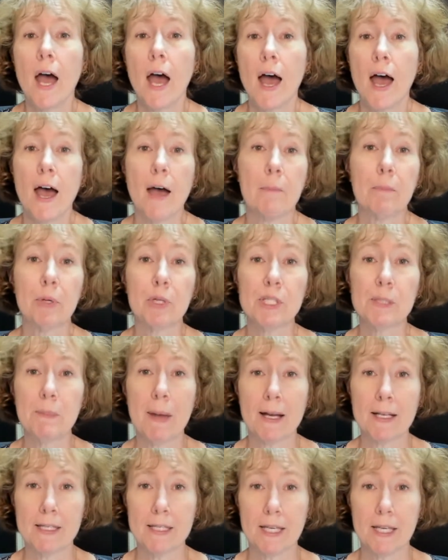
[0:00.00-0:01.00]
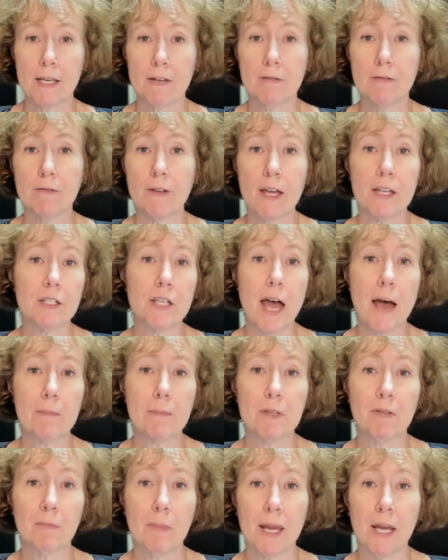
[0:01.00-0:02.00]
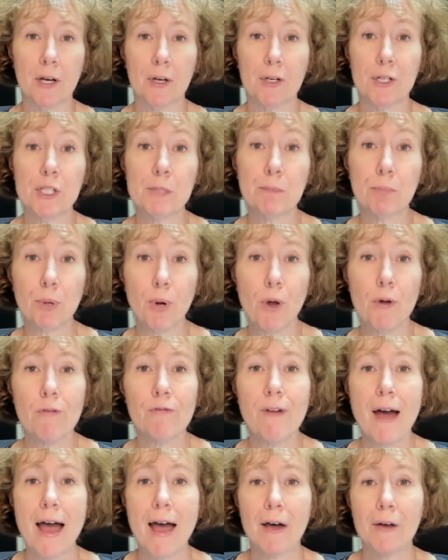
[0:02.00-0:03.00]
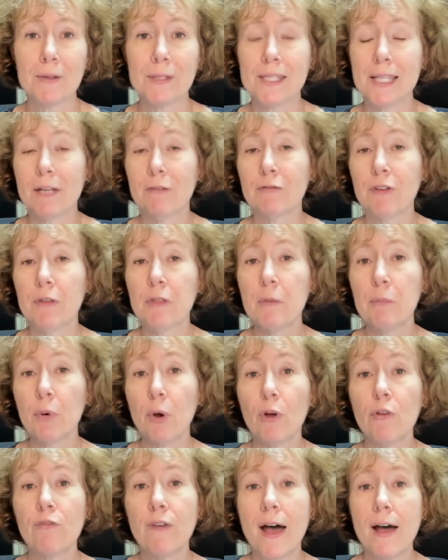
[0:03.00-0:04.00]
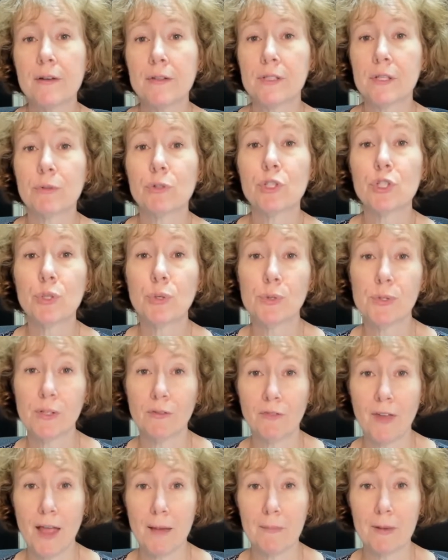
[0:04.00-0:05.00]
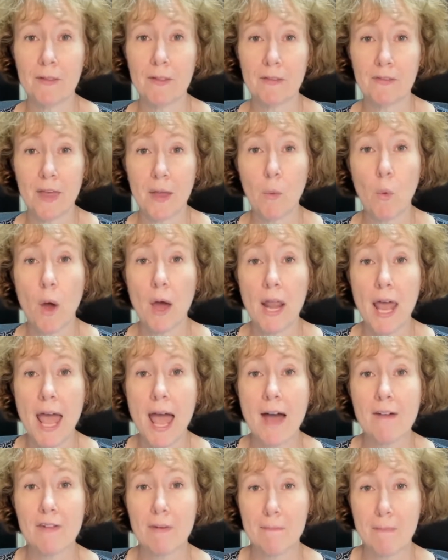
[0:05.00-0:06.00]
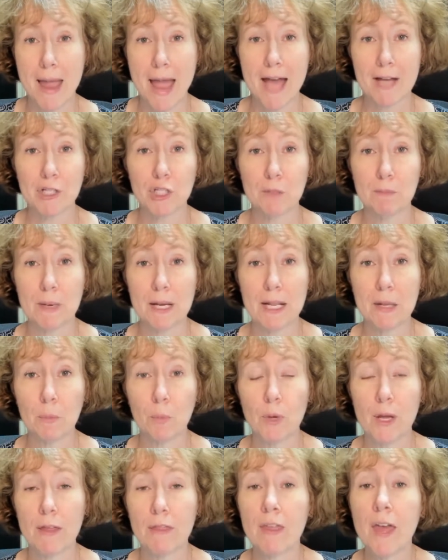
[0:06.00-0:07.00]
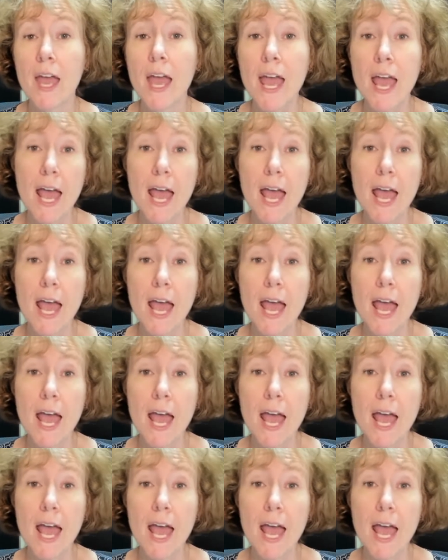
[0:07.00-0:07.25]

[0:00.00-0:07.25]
uh, prospective adoptive parents' profiles, and from the profiles, they'll choose a family that they want to have a match meeting with.